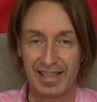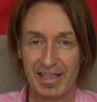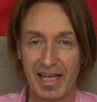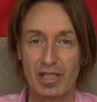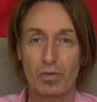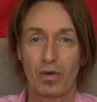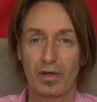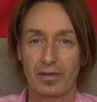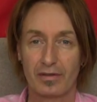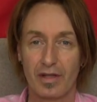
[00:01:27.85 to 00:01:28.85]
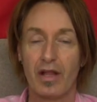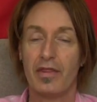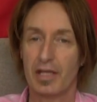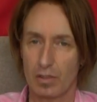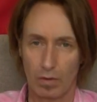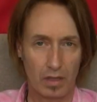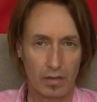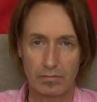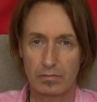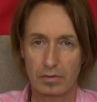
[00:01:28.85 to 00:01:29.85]
Next one. This one,
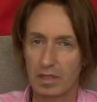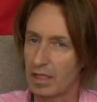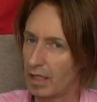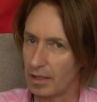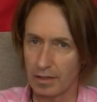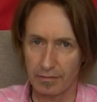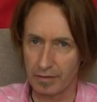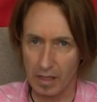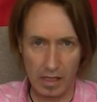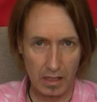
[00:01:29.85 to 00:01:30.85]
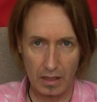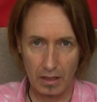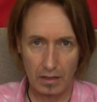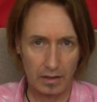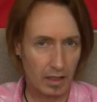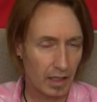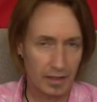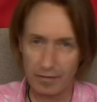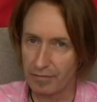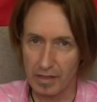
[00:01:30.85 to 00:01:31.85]
qué difícil, qué
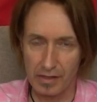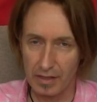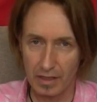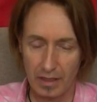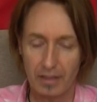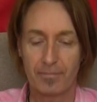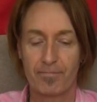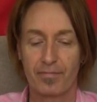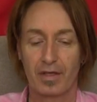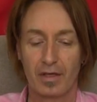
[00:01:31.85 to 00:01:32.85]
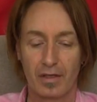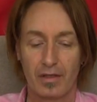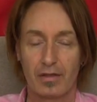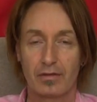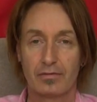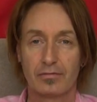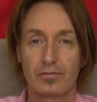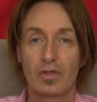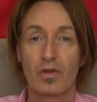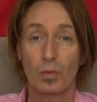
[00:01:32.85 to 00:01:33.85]
difícil.
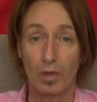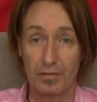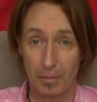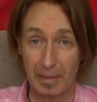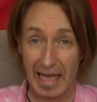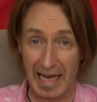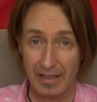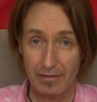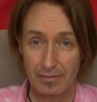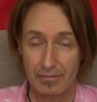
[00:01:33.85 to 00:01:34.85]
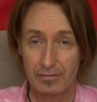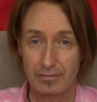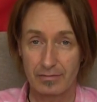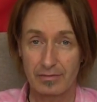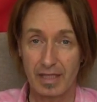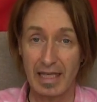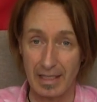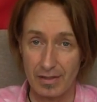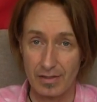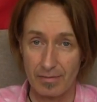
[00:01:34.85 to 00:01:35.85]
The word for plan
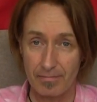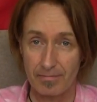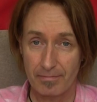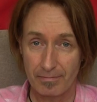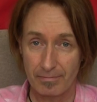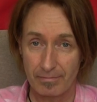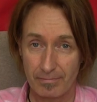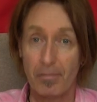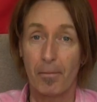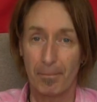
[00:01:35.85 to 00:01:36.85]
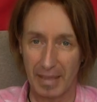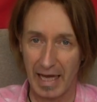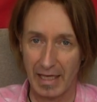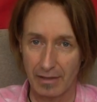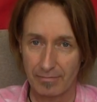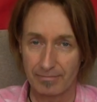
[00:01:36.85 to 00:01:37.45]
is plan.